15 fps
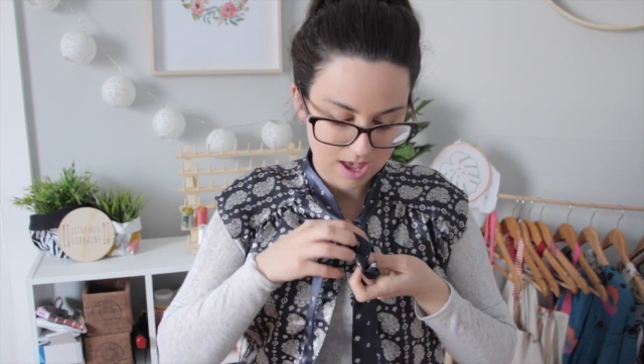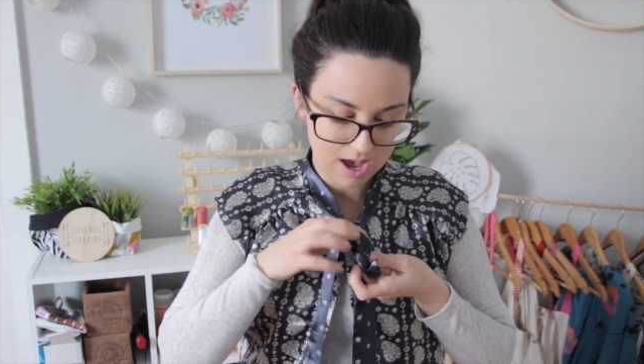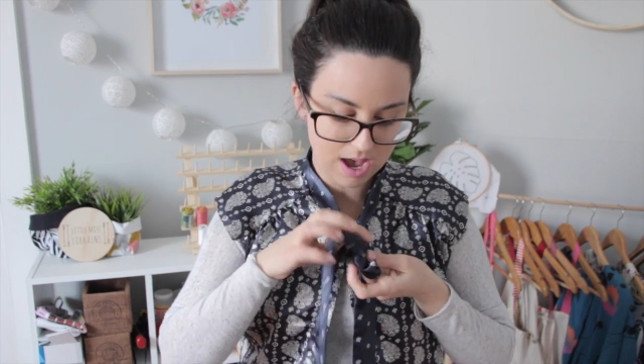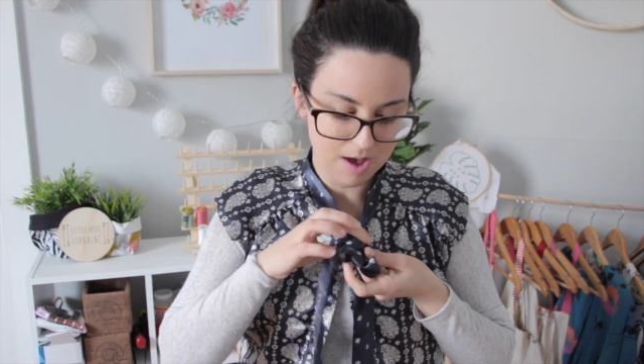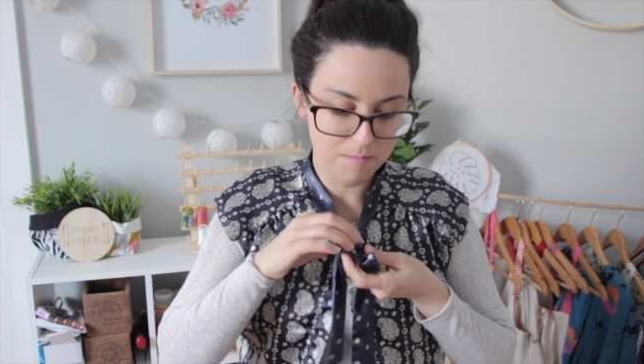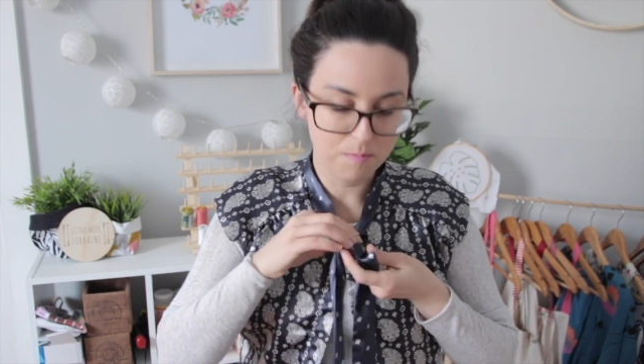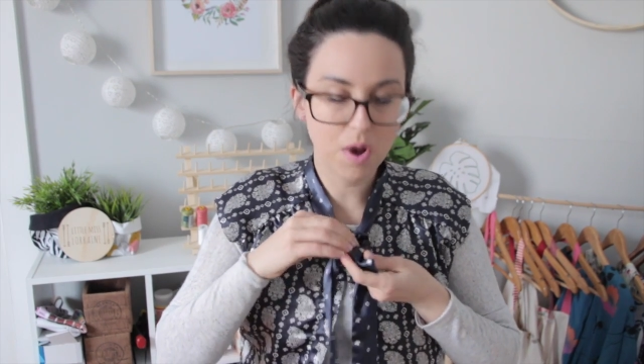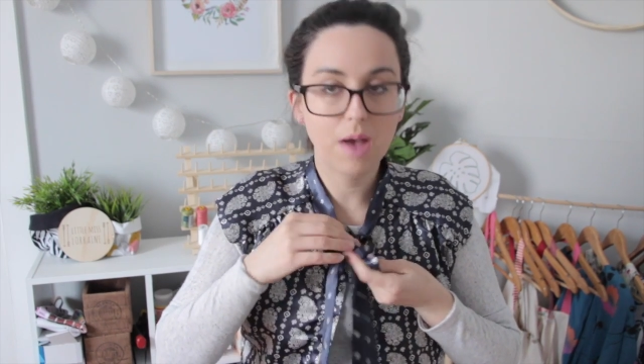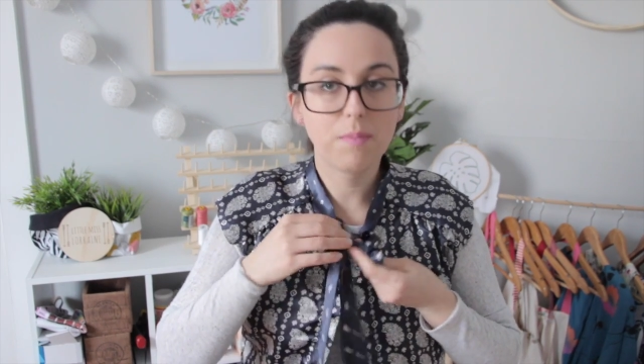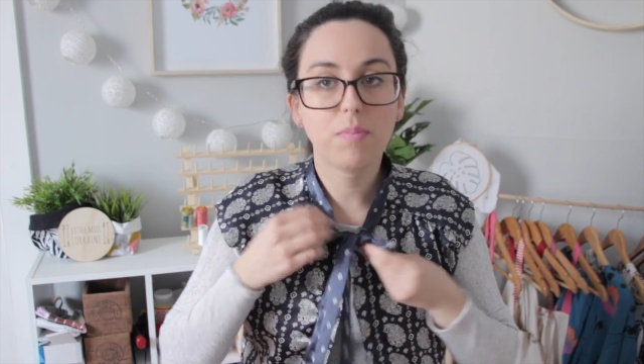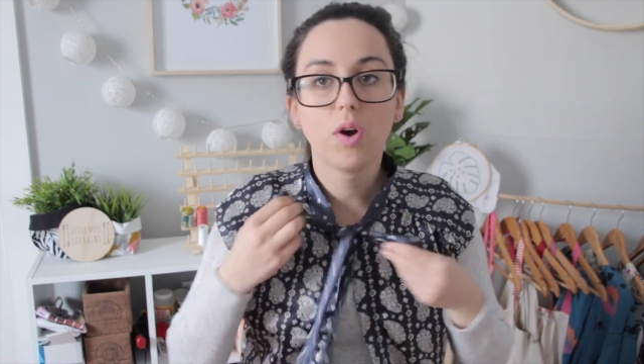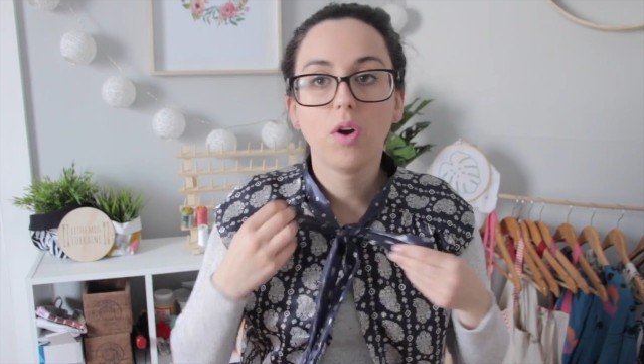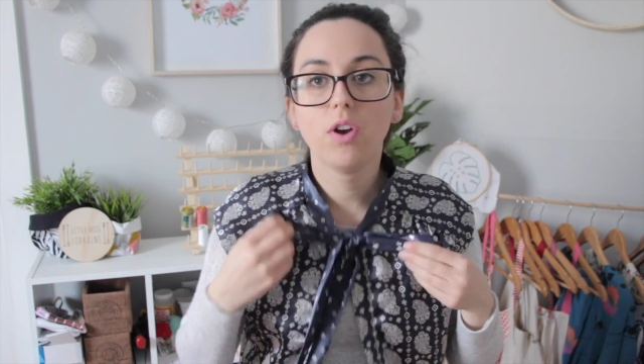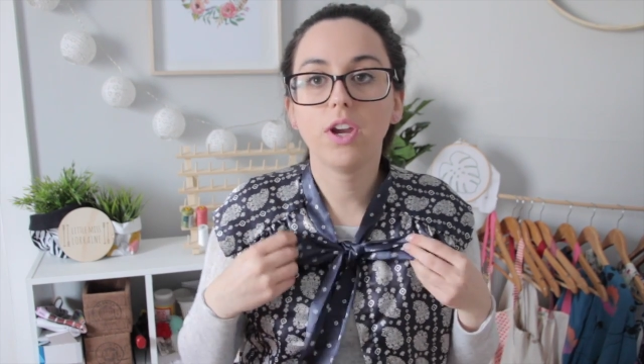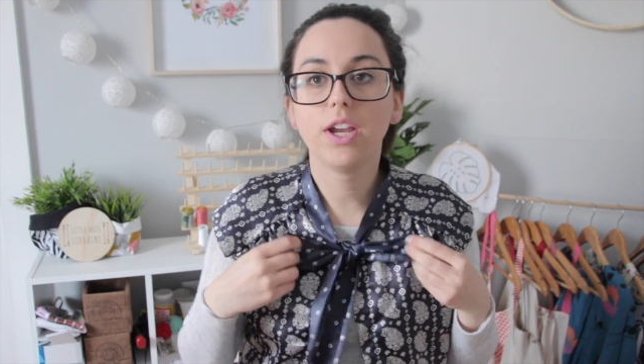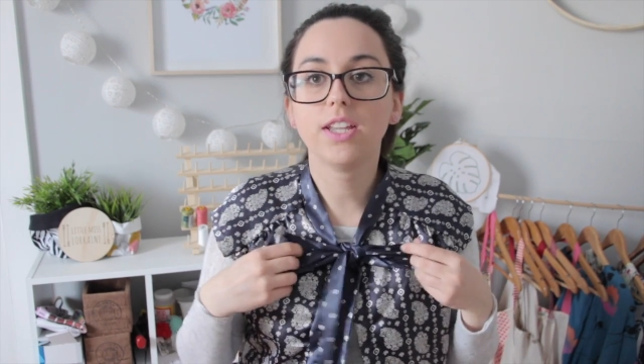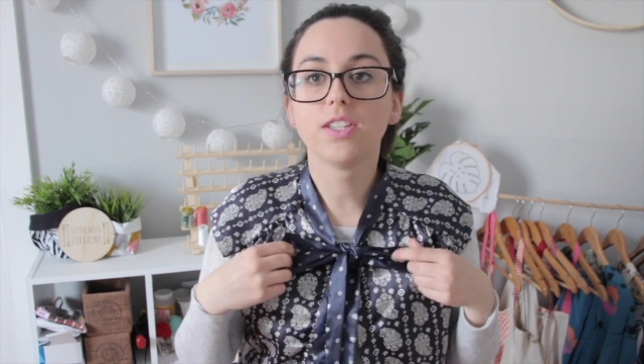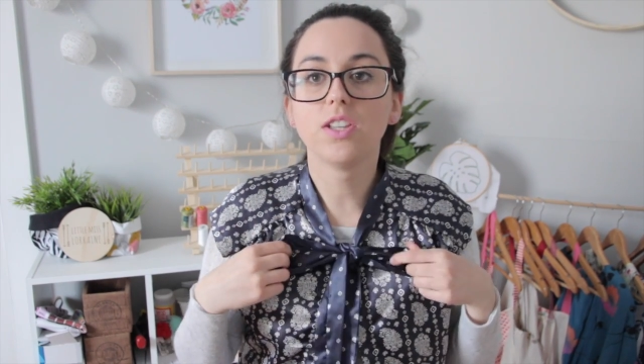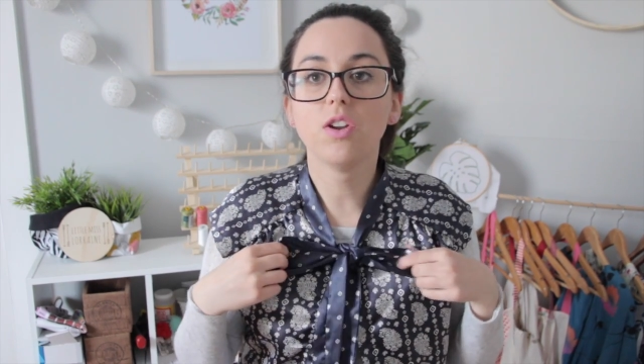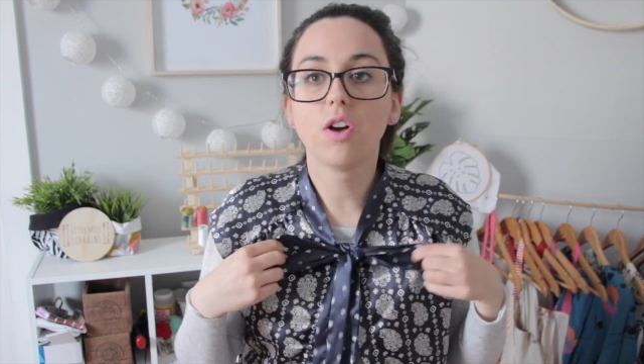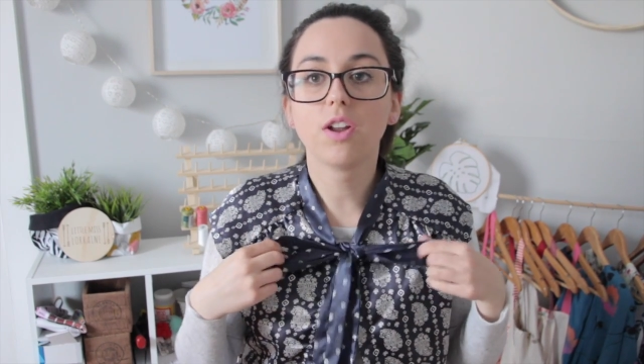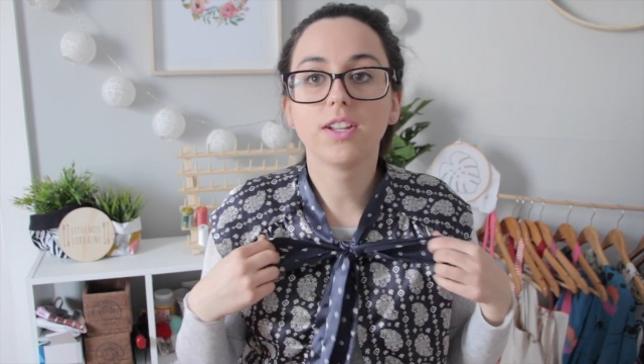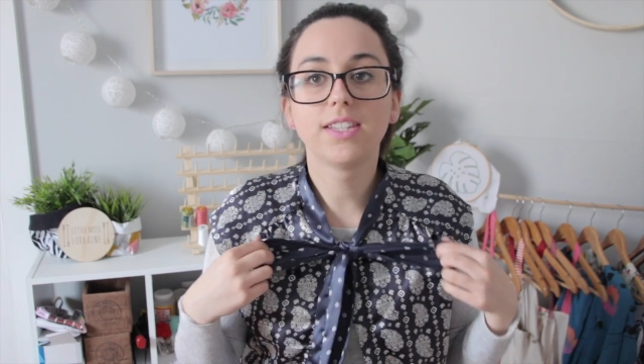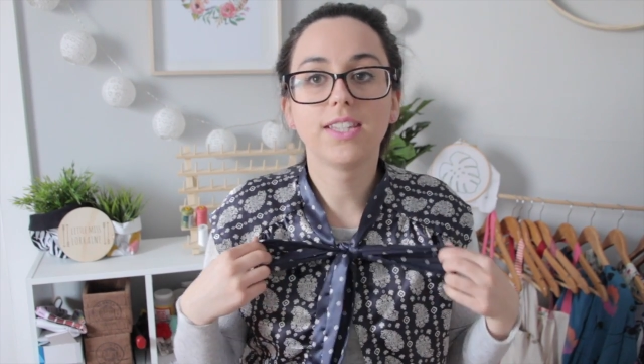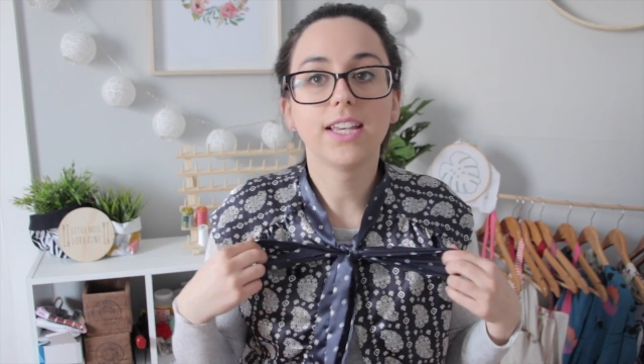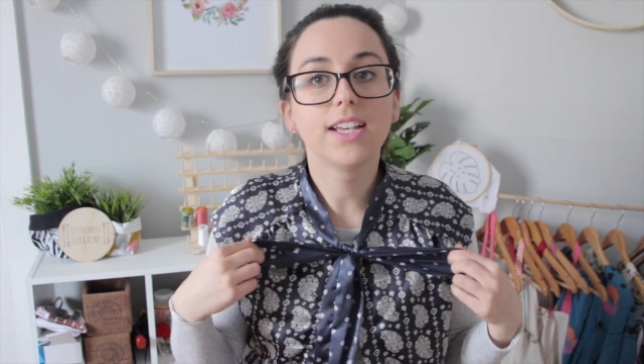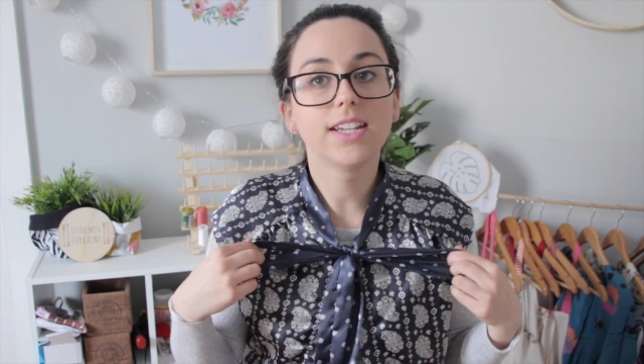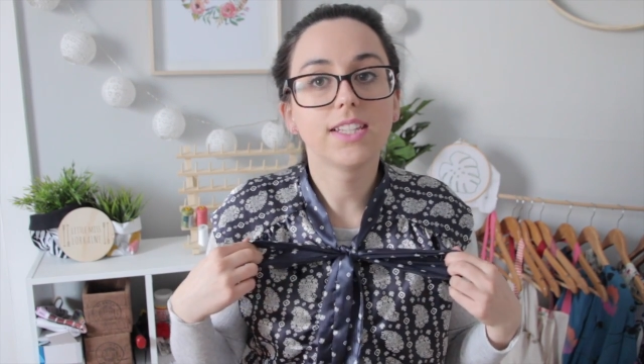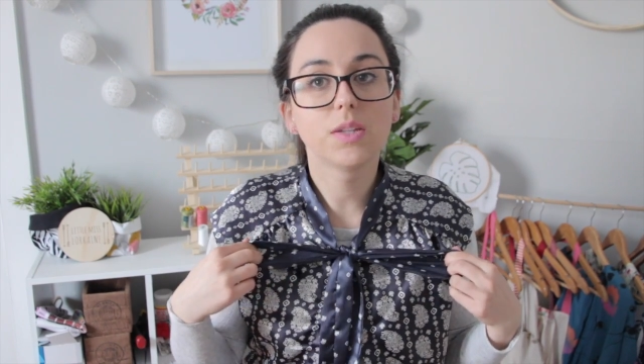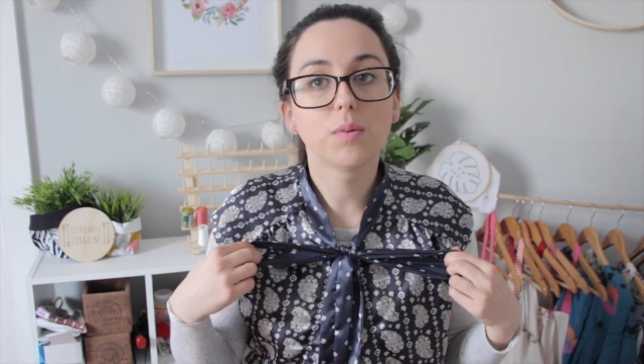My bow is not as
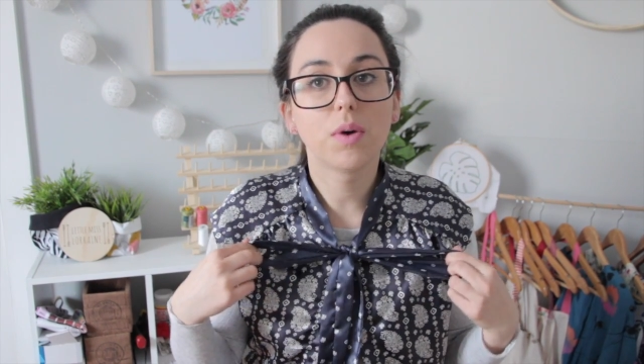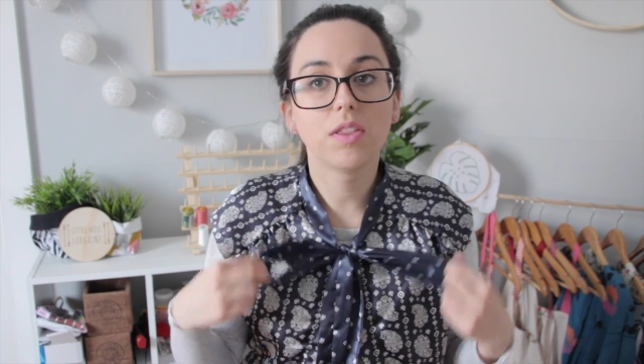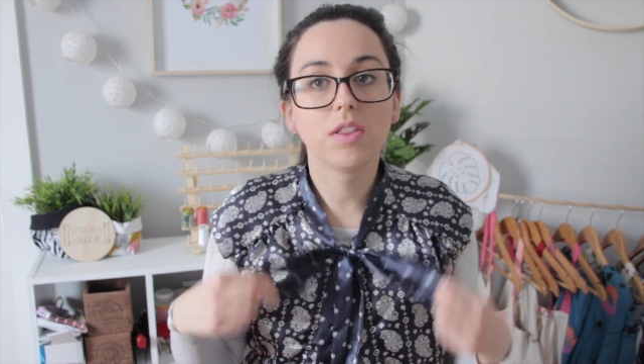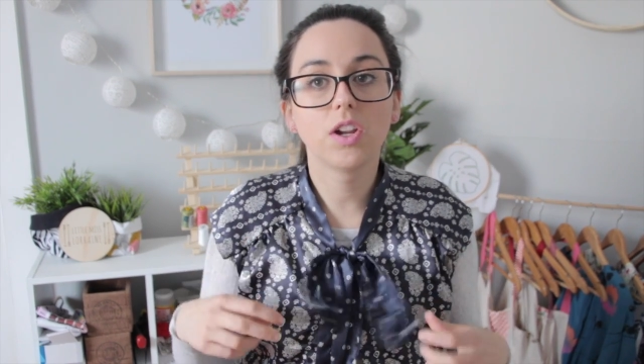thick as the one